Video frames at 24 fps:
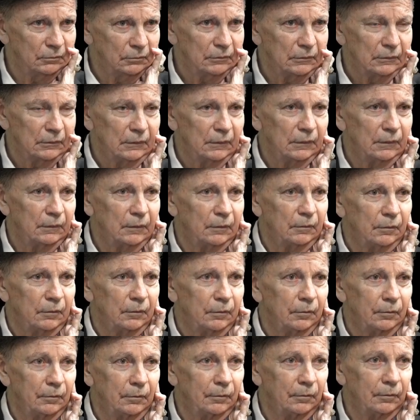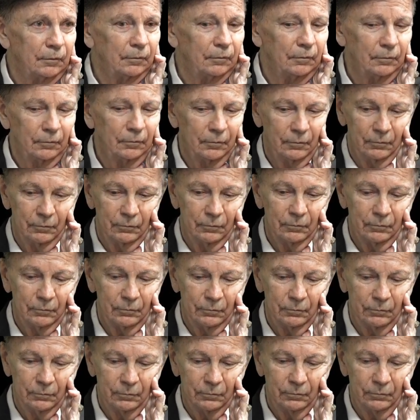
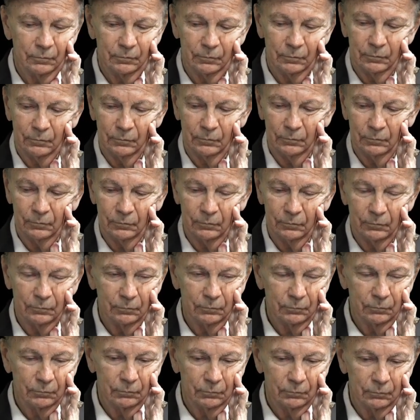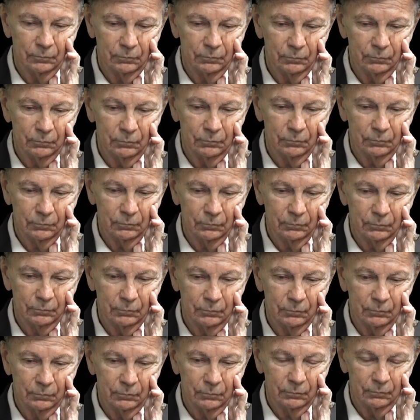
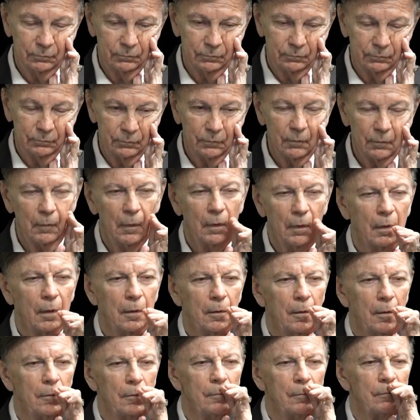Nobody speaks.